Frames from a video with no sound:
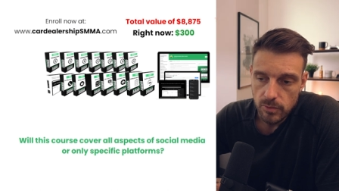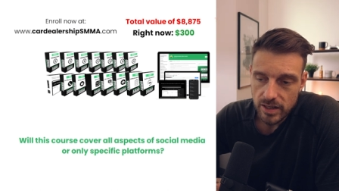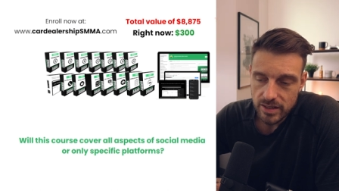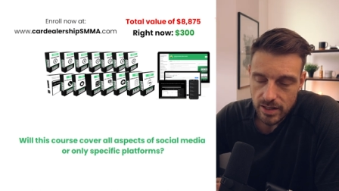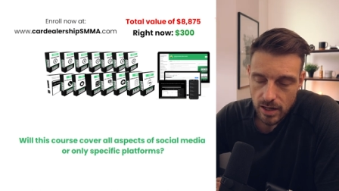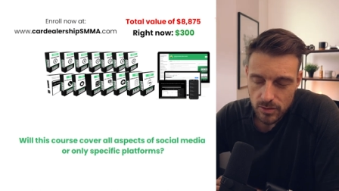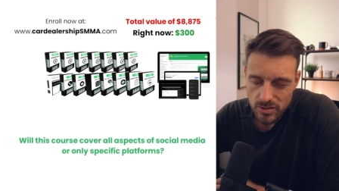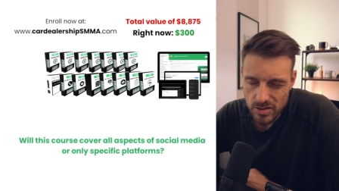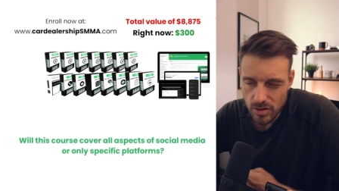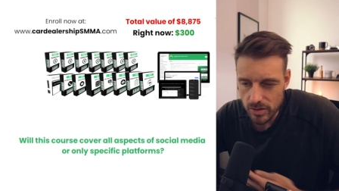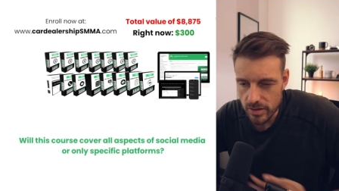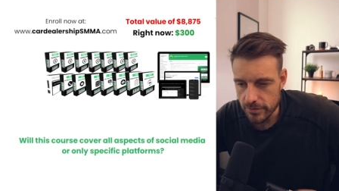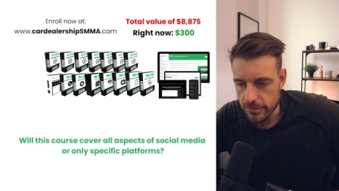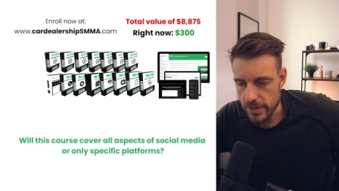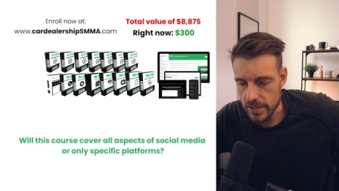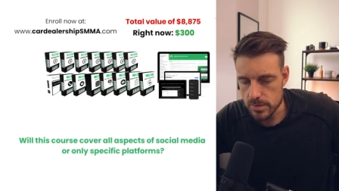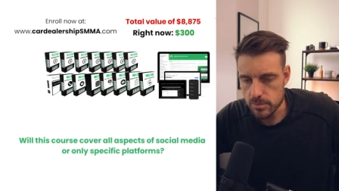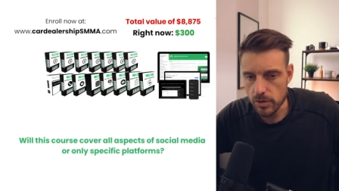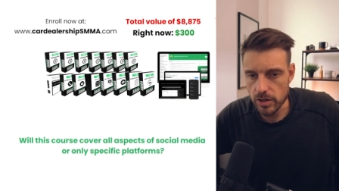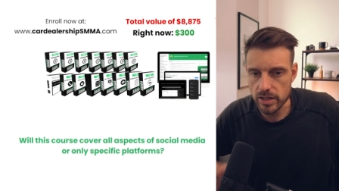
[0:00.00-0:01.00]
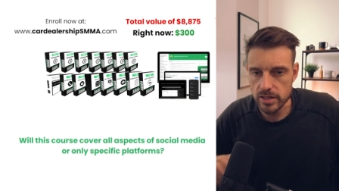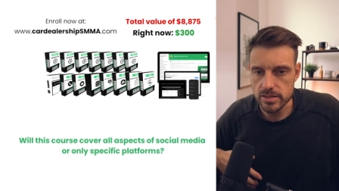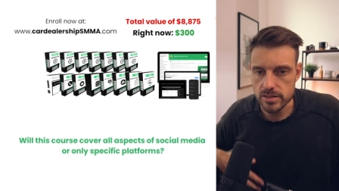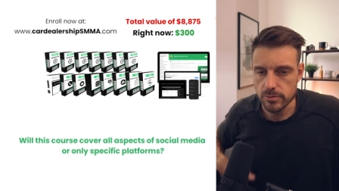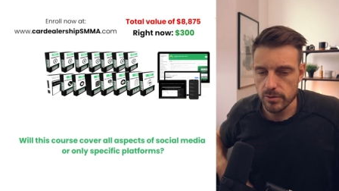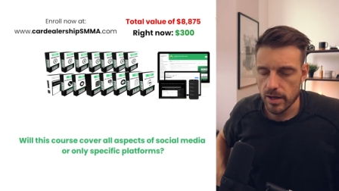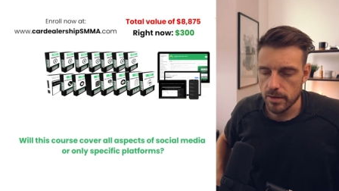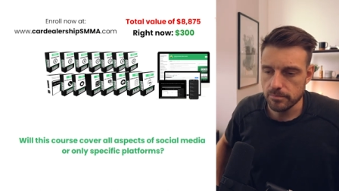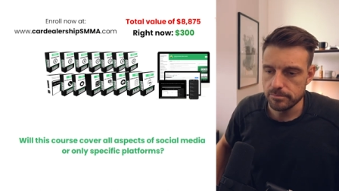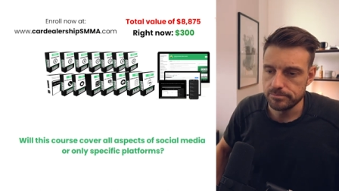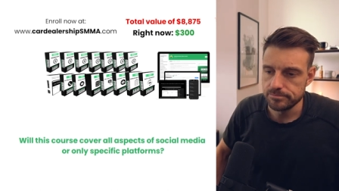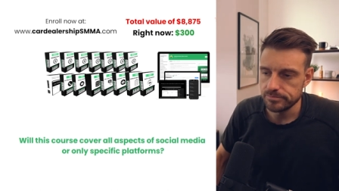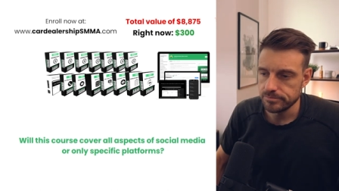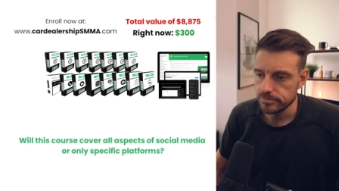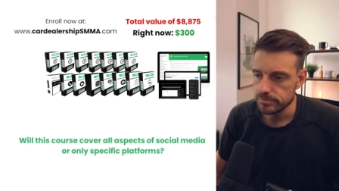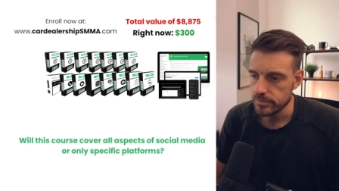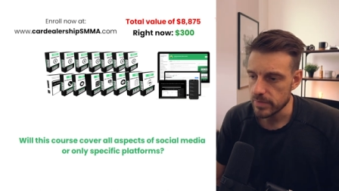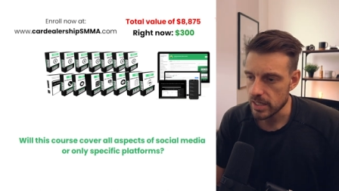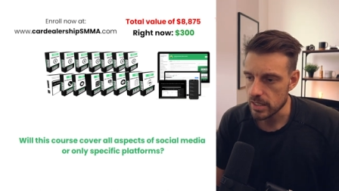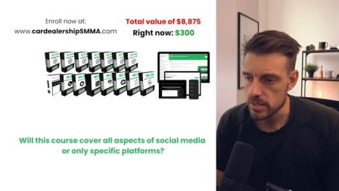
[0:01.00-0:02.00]
right now it's only facebook and instagram
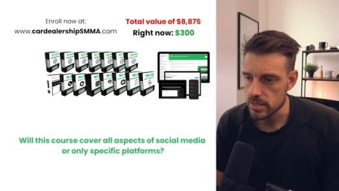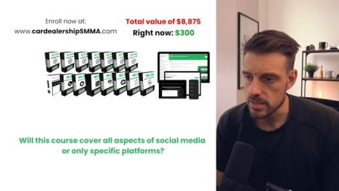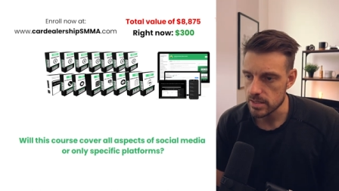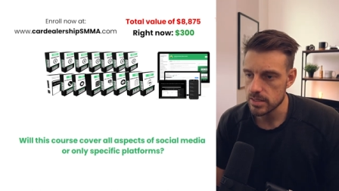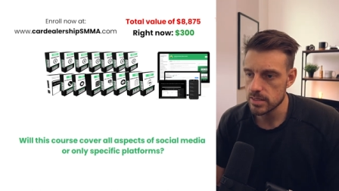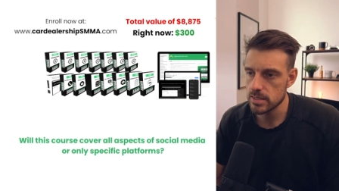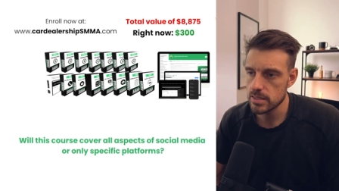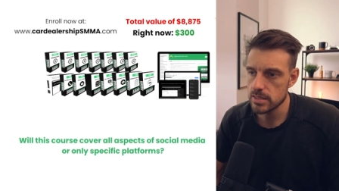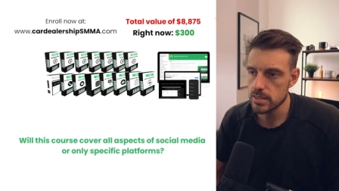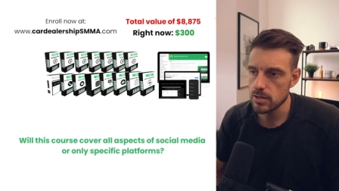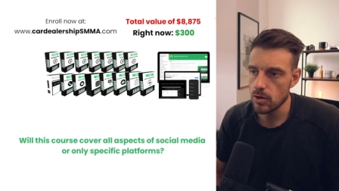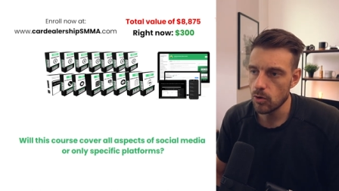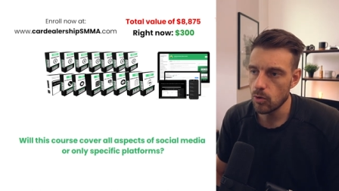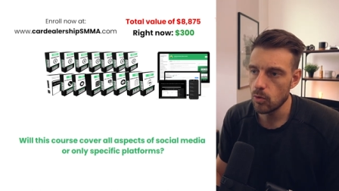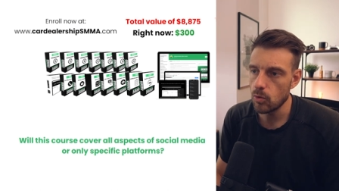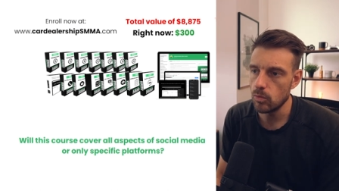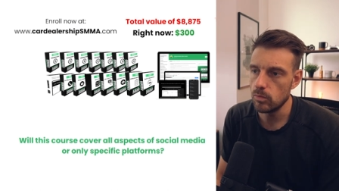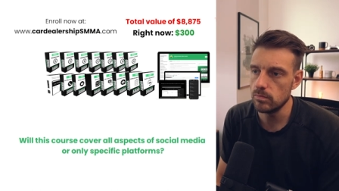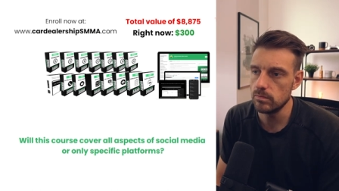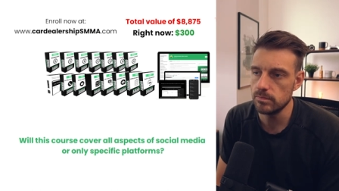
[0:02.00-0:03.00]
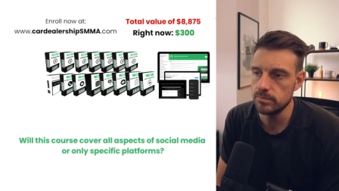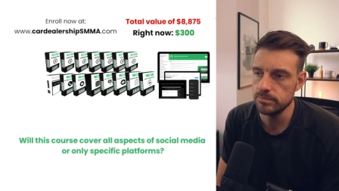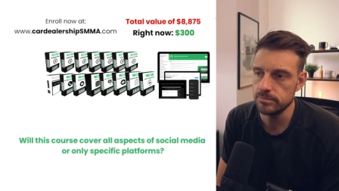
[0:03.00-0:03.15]
because it's so